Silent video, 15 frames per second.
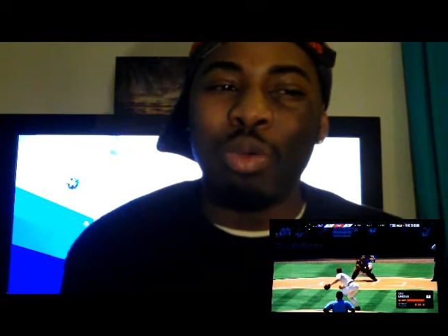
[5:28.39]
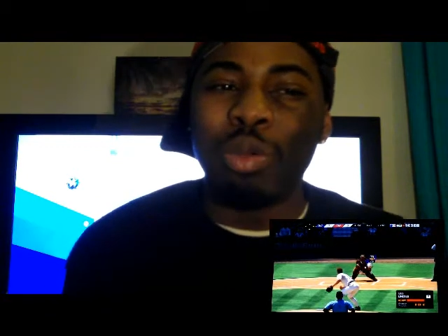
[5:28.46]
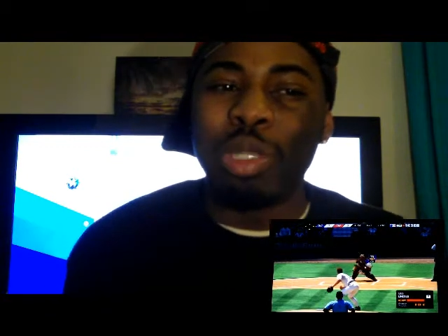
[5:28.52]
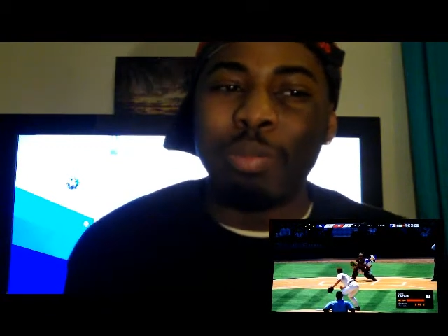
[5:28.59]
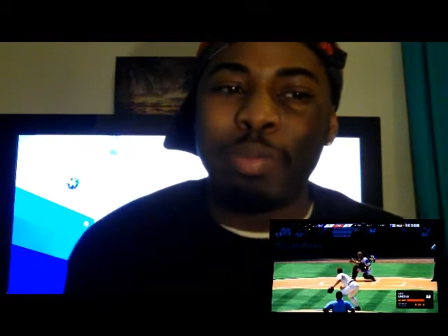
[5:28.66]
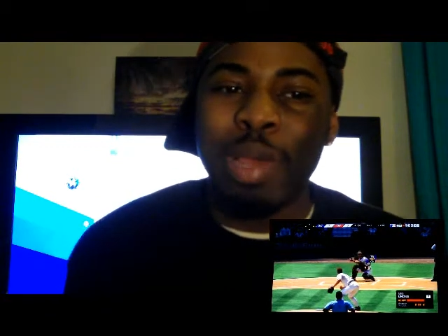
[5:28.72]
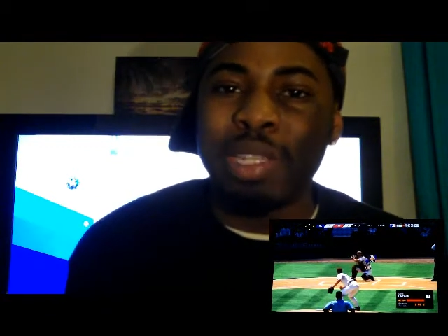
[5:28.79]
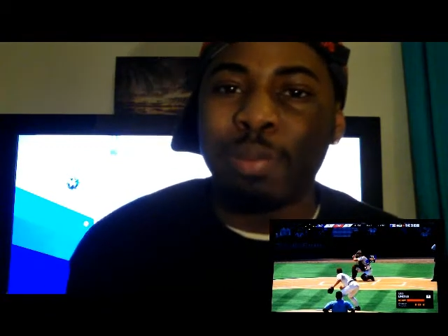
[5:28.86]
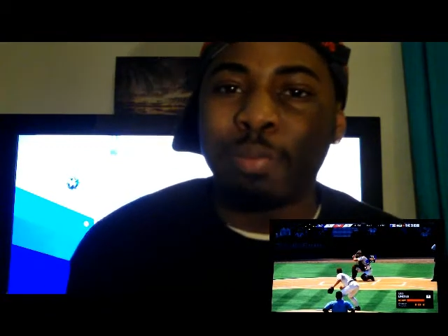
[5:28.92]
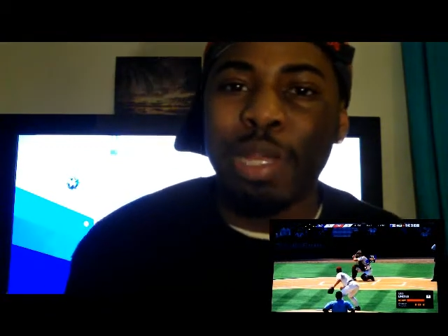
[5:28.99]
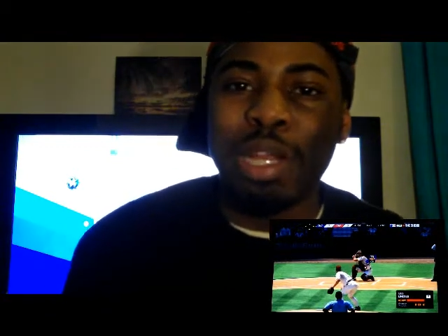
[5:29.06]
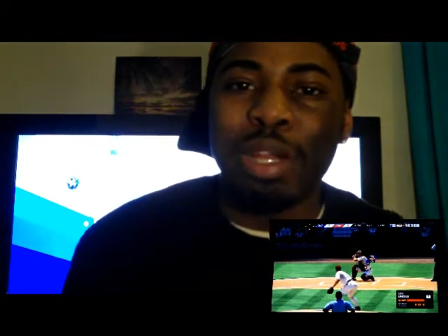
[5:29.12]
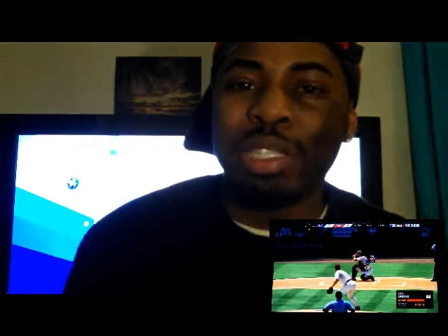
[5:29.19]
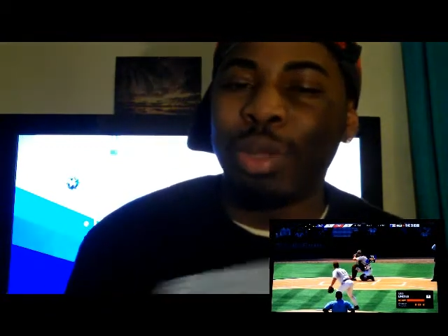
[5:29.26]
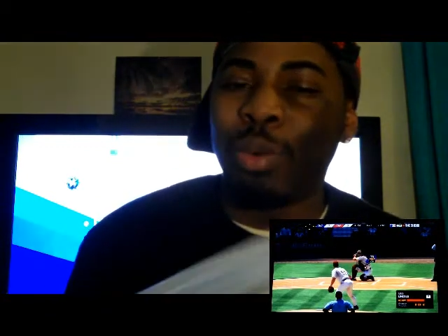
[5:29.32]
who was the best
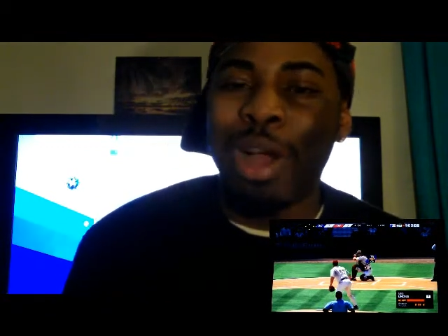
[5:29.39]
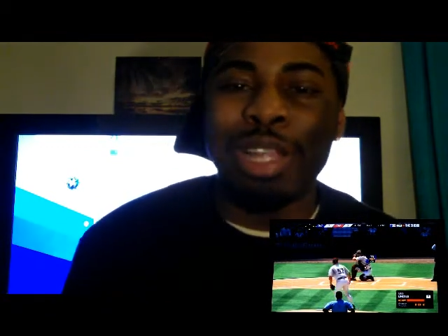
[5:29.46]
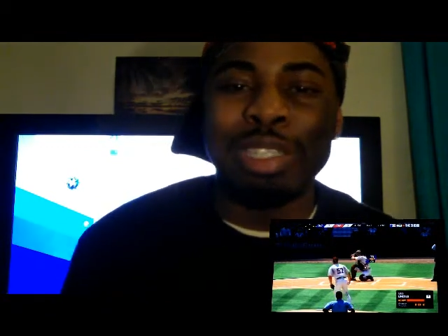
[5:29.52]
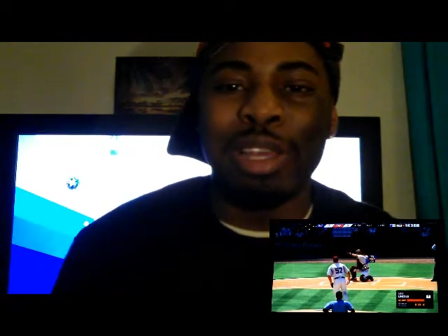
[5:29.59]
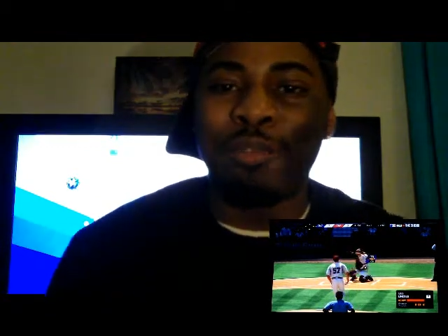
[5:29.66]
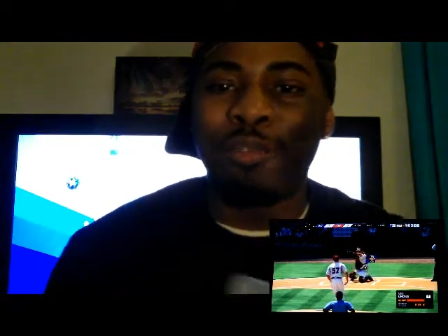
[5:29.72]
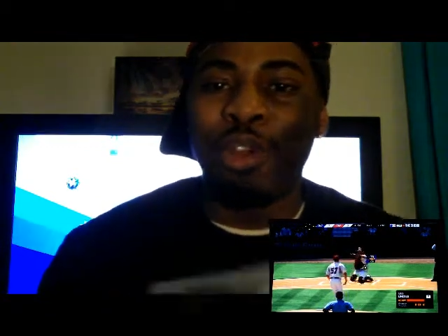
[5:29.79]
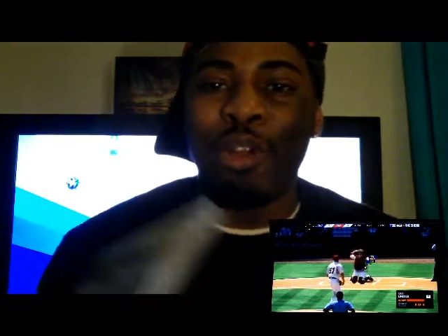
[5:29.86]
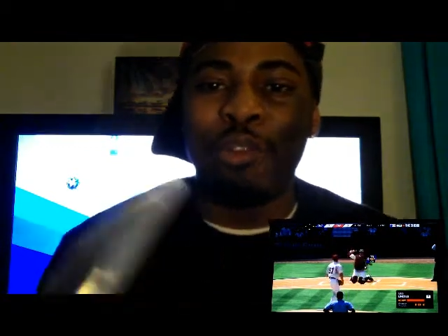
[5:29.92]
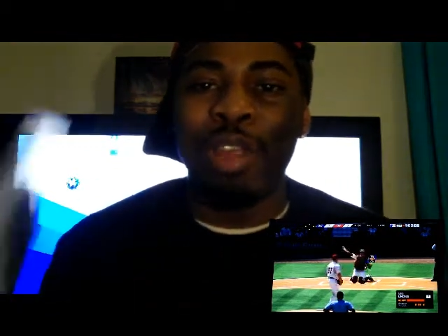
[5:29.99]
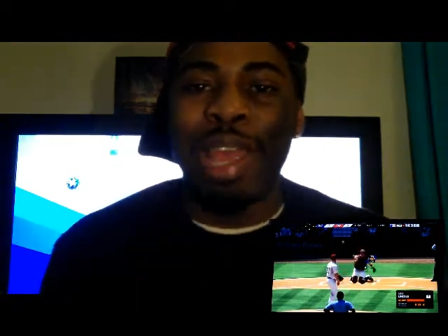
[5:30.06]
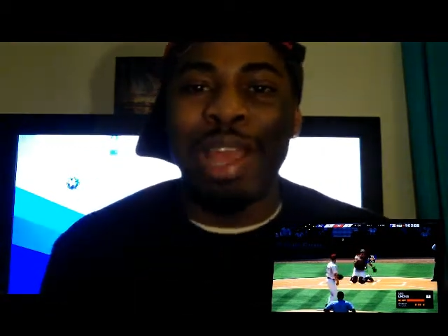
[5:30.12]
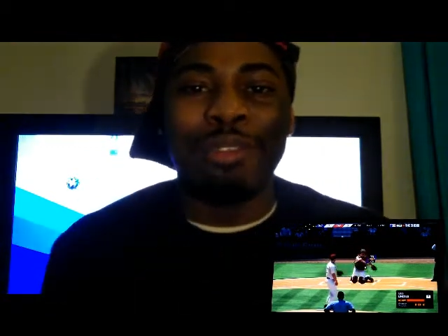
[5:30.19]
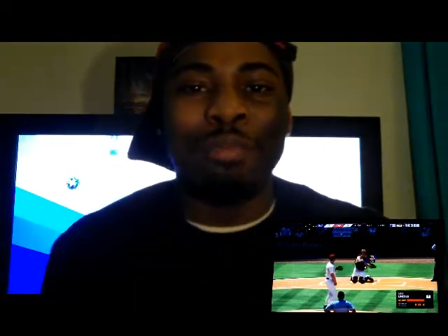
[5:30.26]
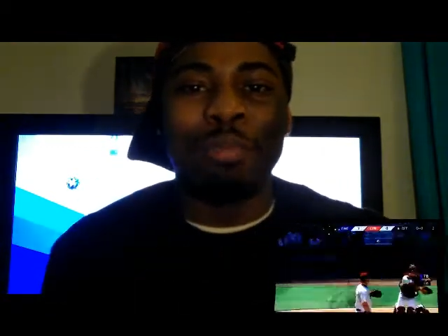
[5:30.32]
players to watch out for if
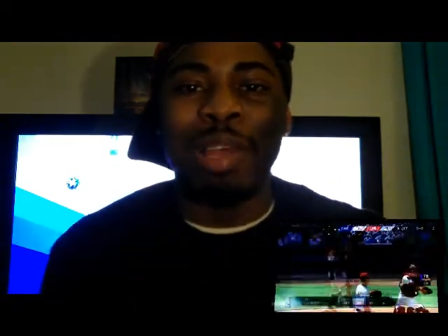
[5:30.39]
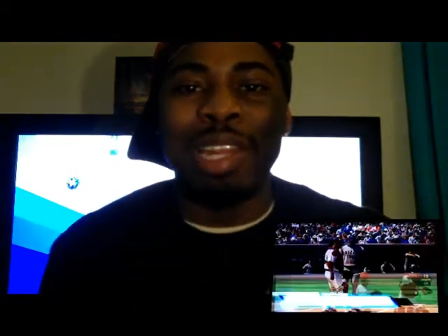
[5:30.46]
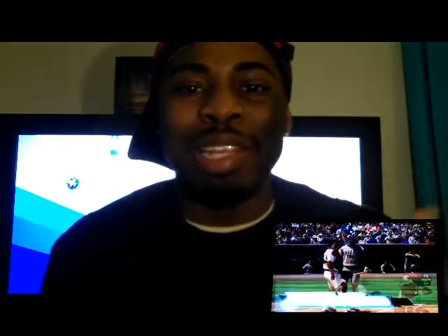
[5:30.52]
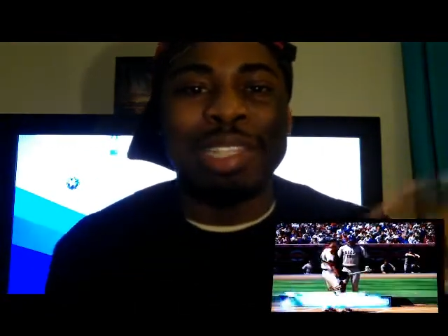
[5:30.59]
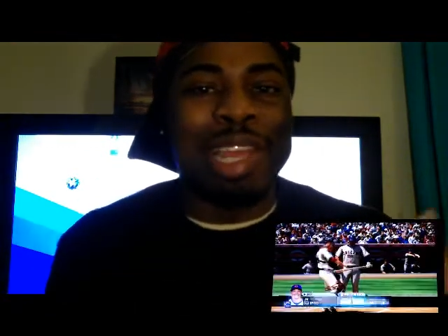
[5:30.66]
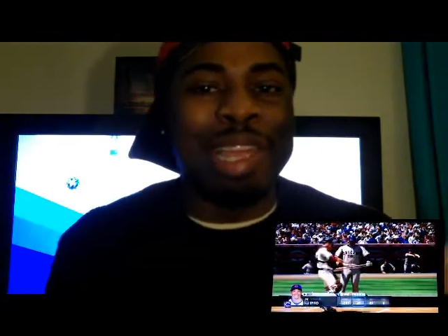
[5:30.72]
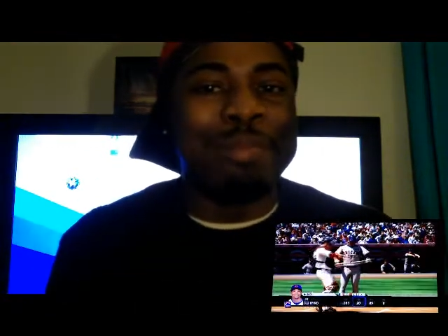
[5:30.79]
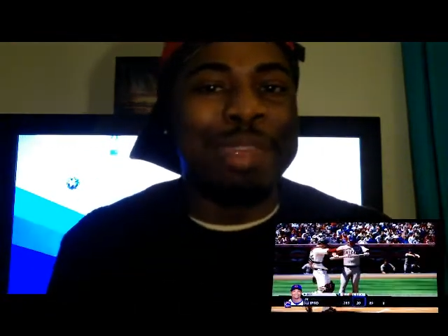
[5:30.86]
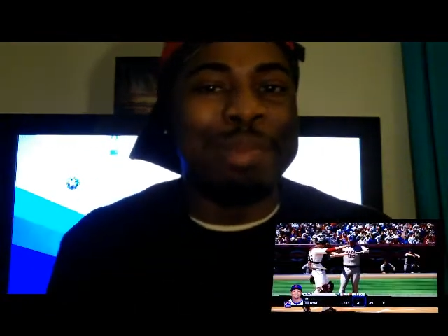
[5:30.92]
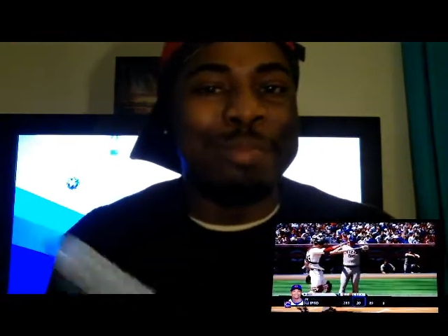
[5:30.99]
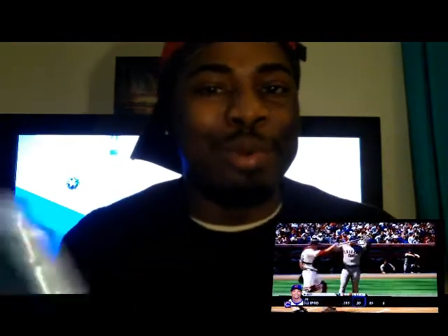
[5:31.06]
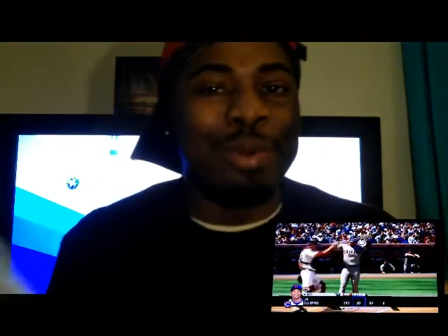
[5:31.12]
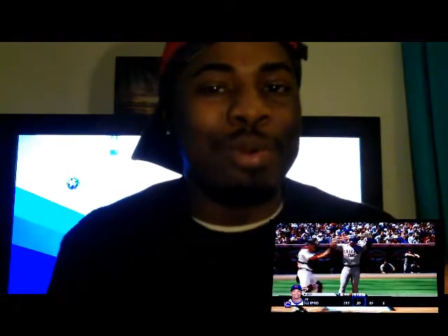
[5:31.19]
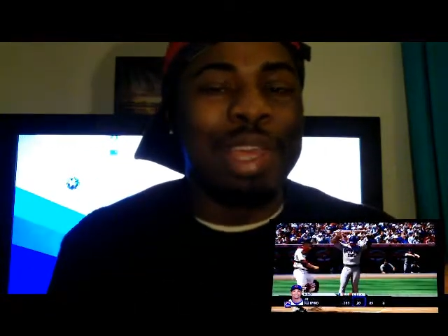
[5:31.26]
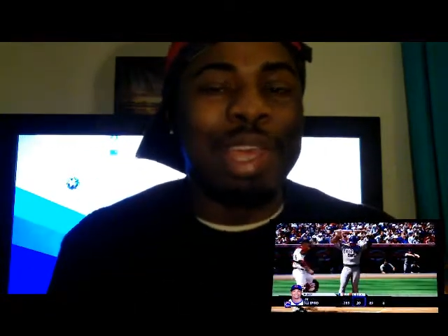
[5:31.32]
we ever play the same
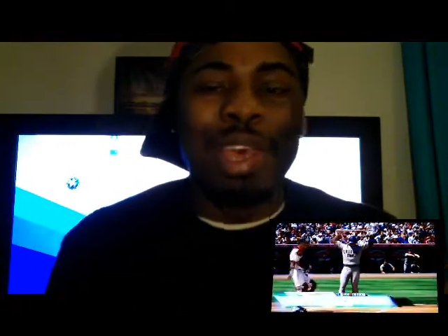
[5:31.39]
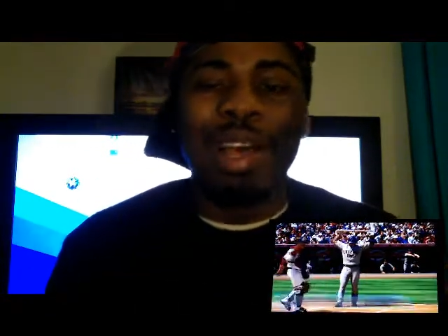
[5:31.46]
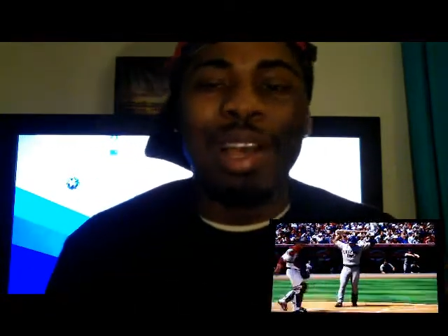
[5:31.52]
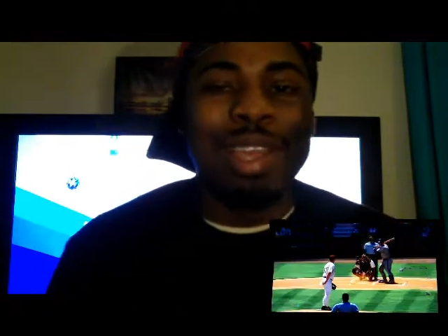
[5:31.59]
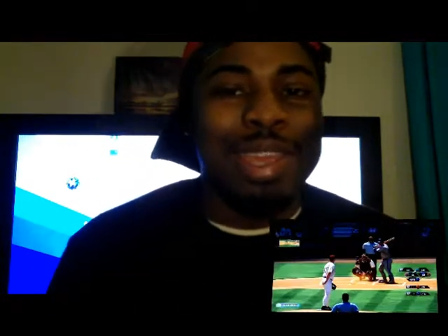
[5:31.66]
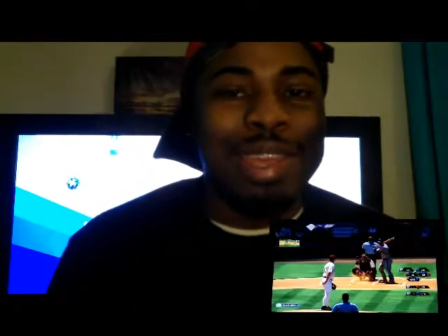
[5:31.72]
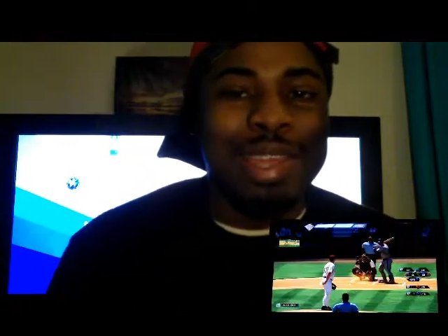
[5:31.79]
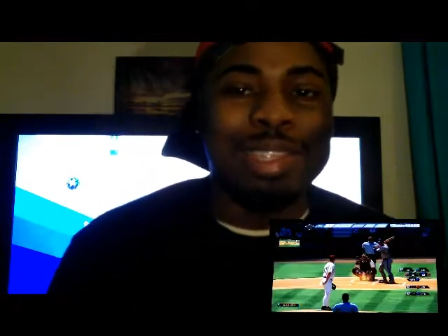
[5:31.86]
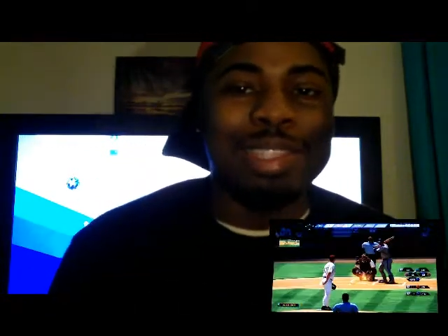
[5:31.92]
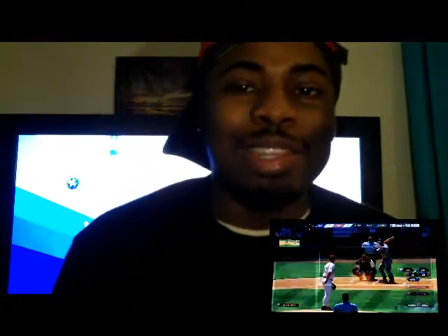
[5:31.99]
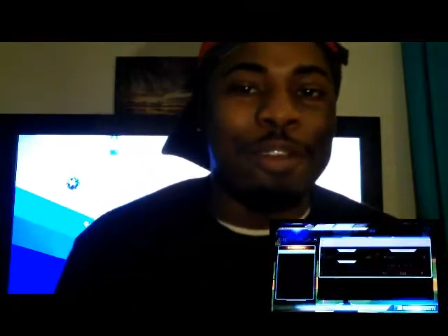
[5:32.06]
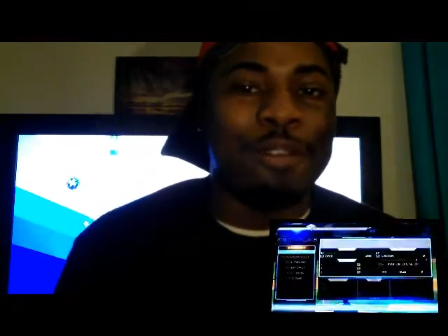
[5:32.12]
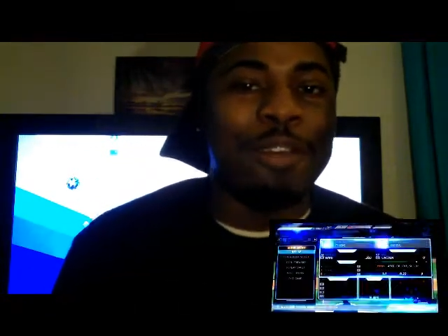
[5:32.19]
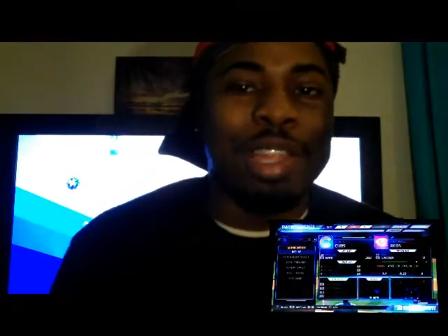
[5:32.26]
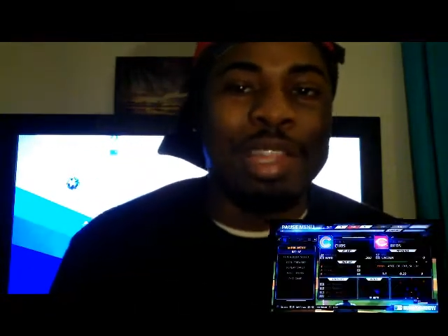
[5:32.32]
people again,
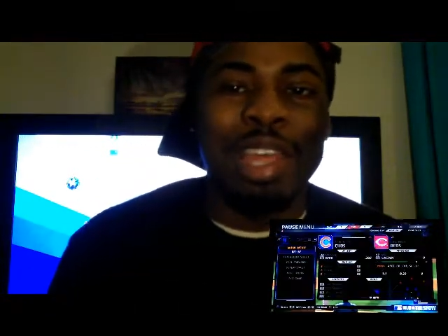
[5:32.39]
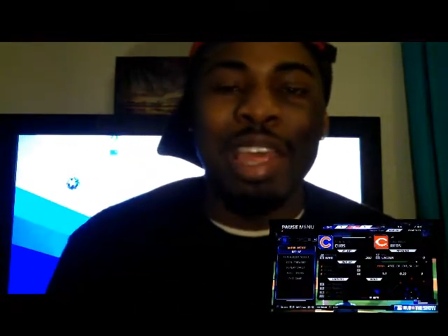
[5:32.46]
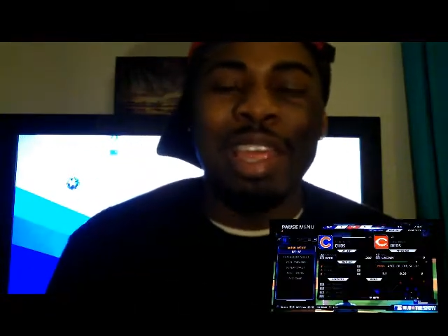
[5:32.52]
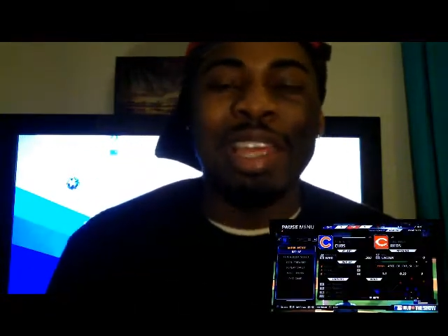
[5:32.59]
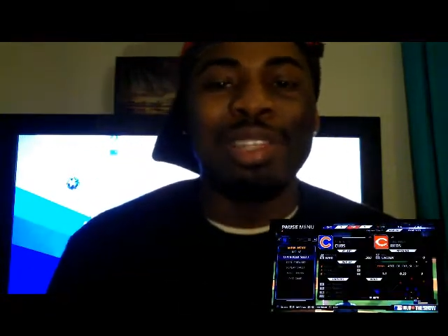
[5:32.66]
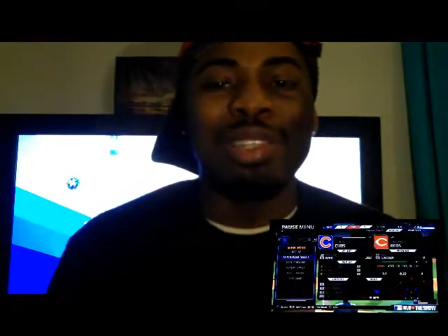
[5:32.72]
stuff like that.